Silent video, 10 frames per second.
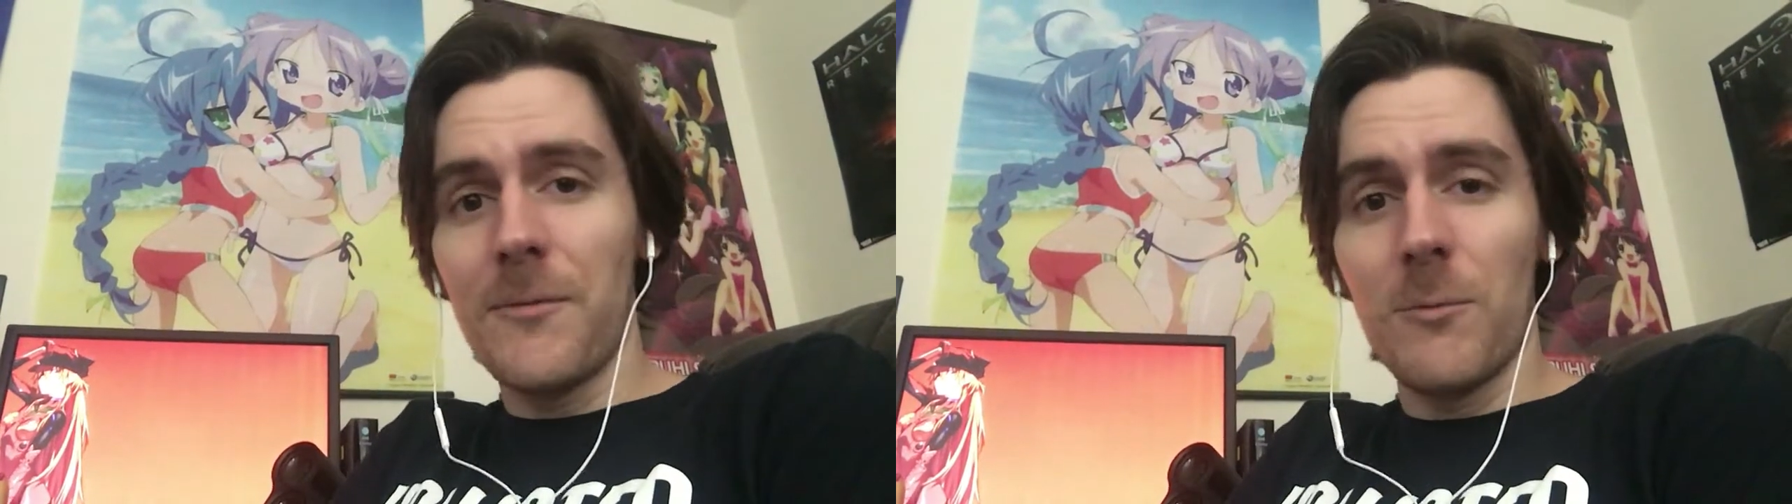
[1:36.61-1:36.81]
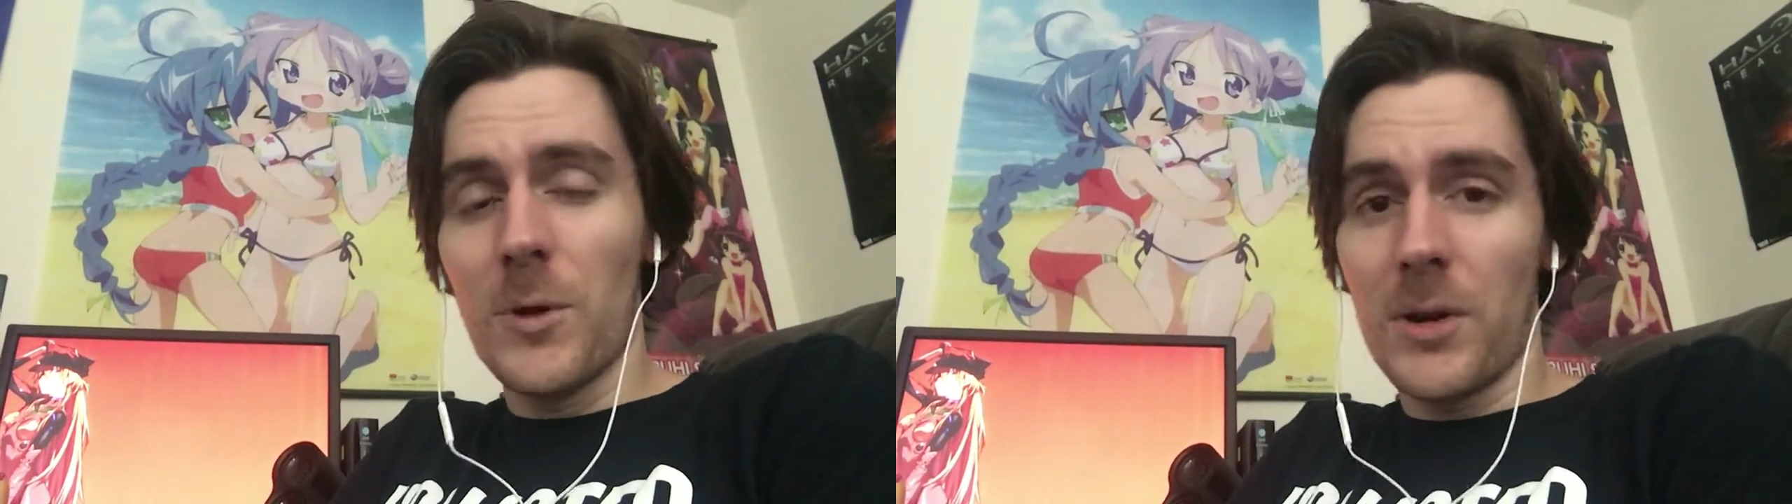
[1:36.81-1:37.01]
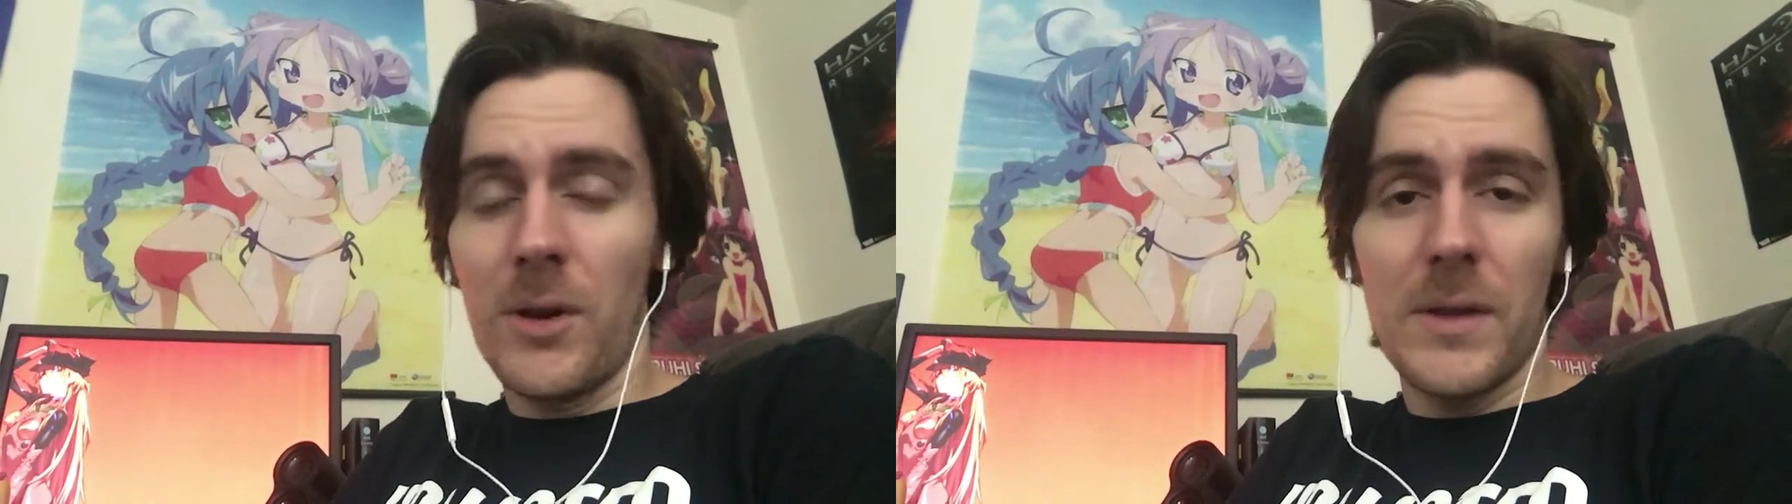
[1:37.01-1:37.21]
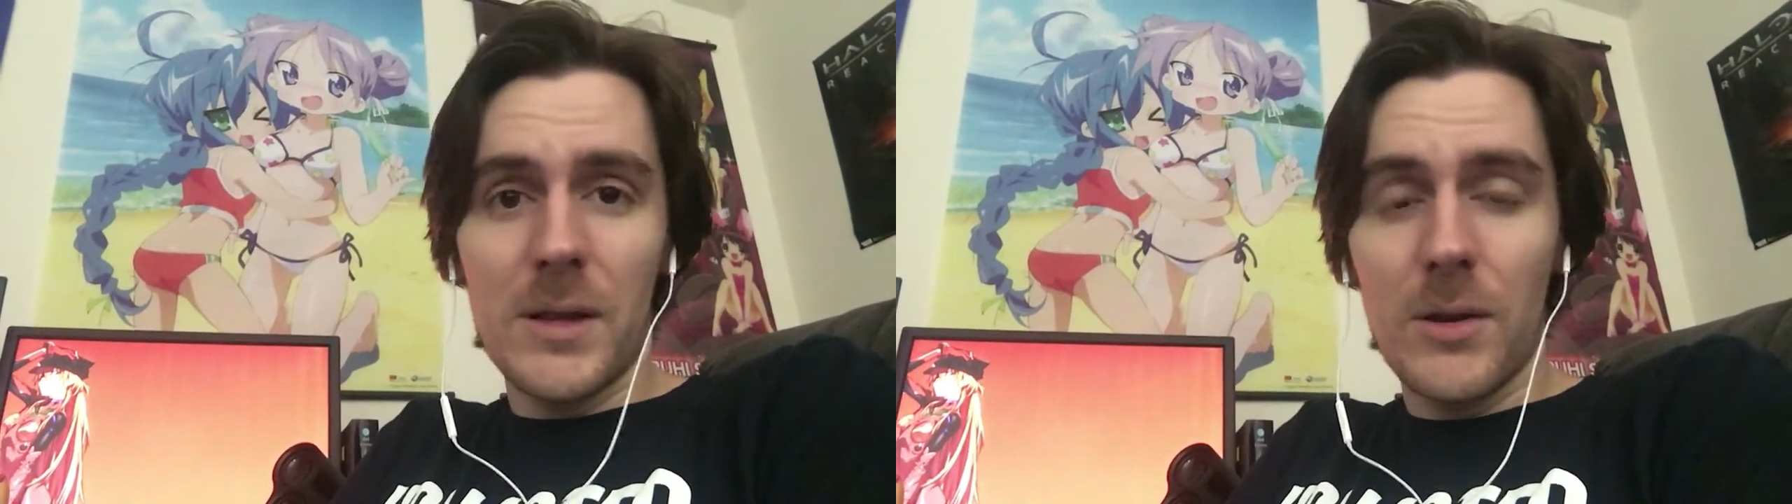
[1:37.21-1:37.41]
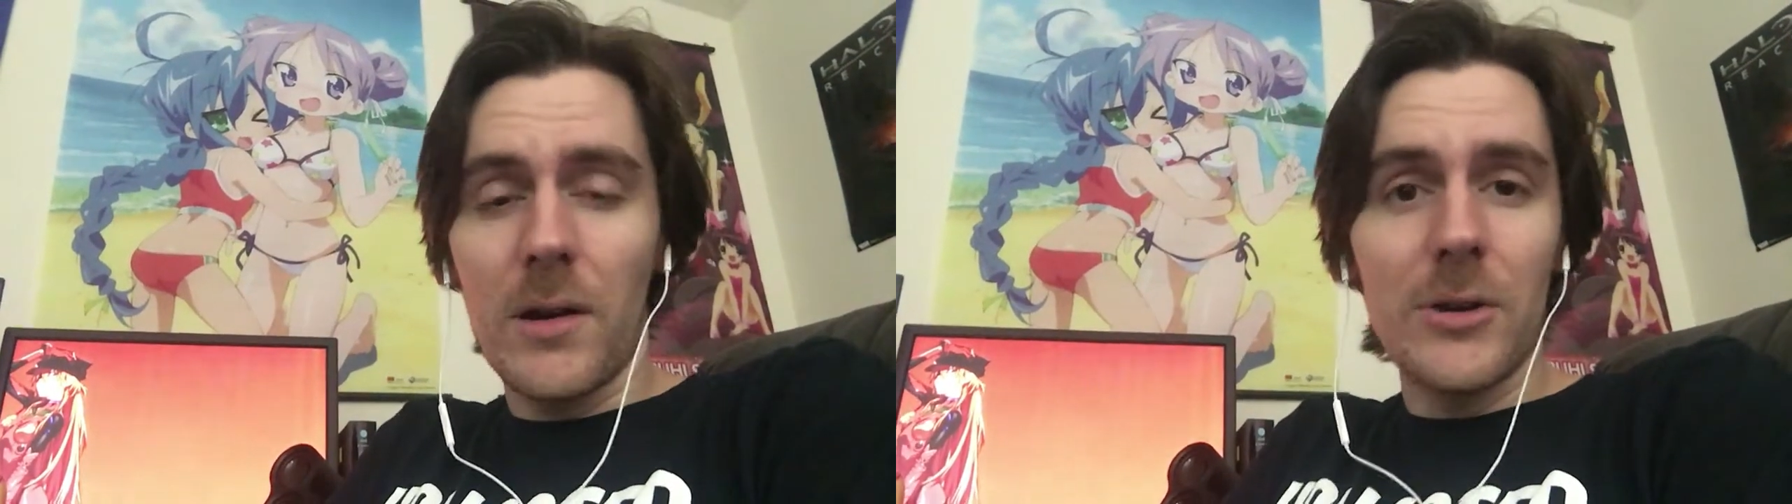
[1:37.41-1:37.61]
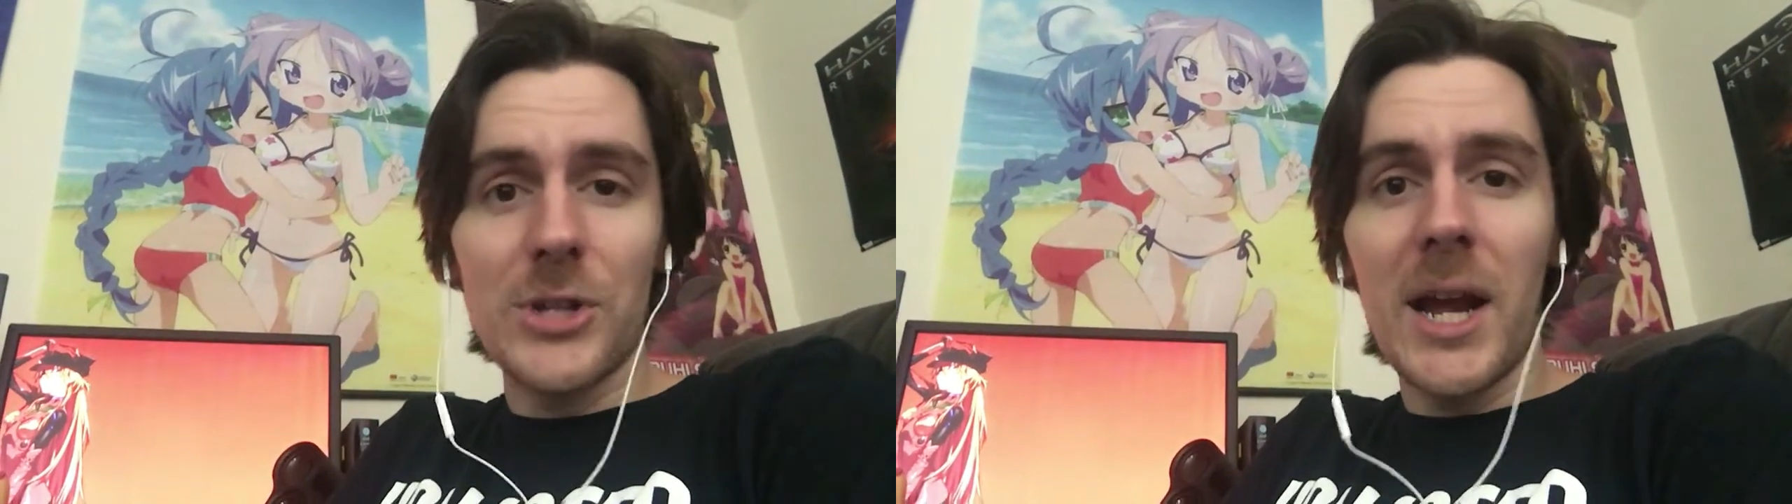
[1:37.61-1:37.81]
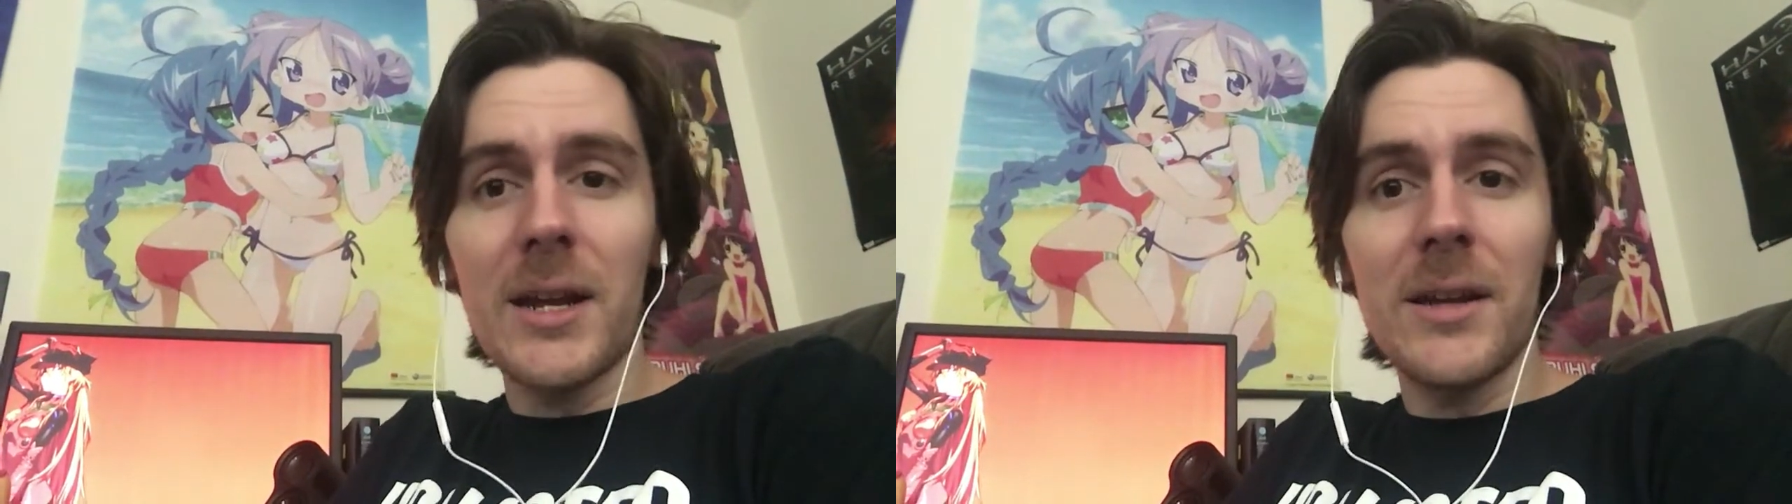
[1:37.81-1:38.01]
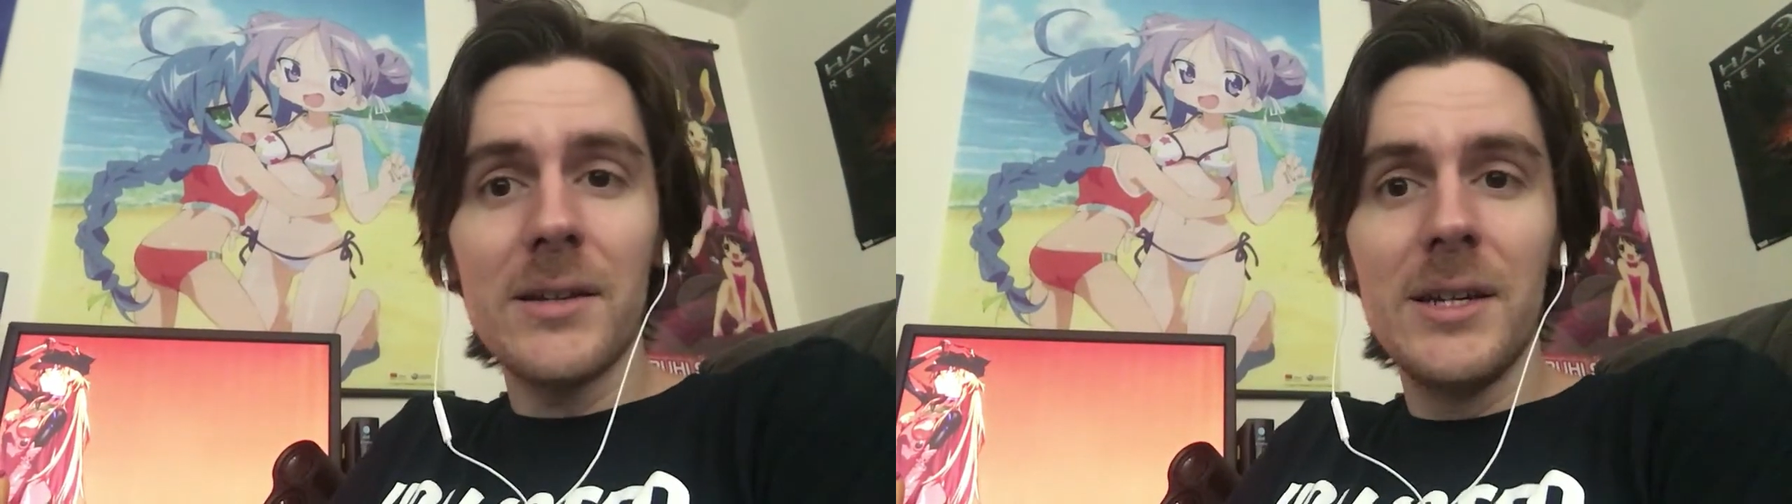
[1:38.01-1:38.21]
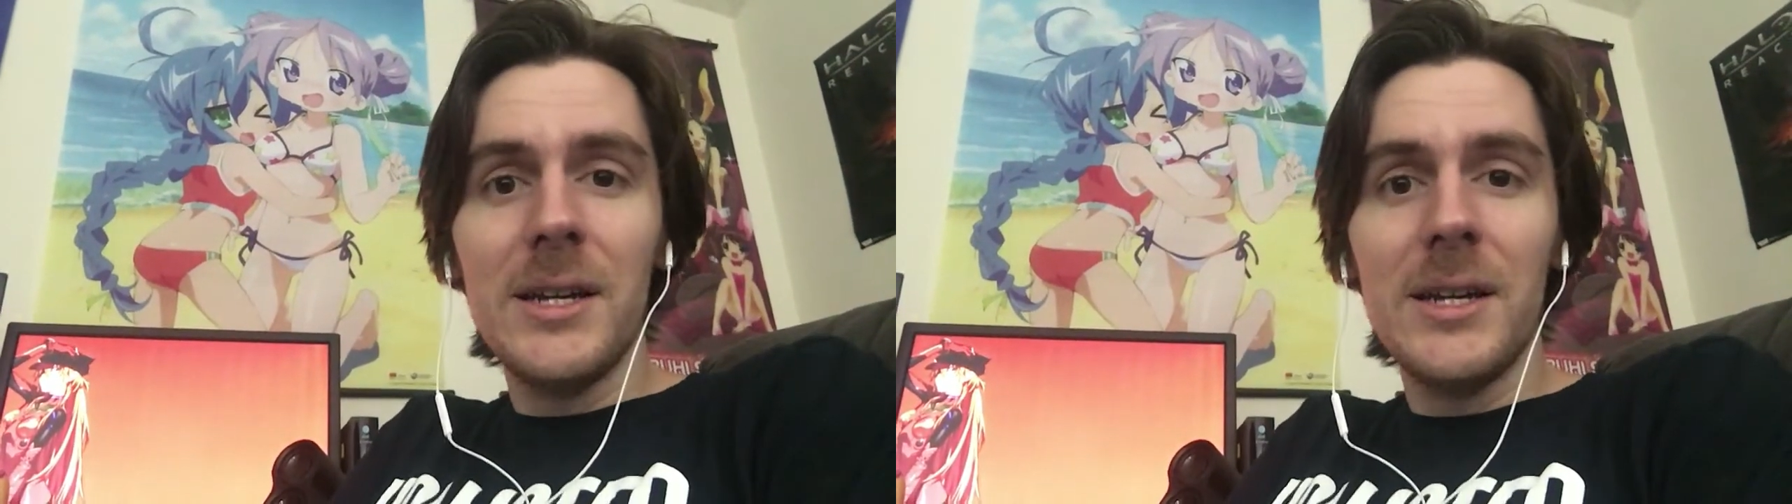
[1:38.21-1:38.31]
working on the starter jacket,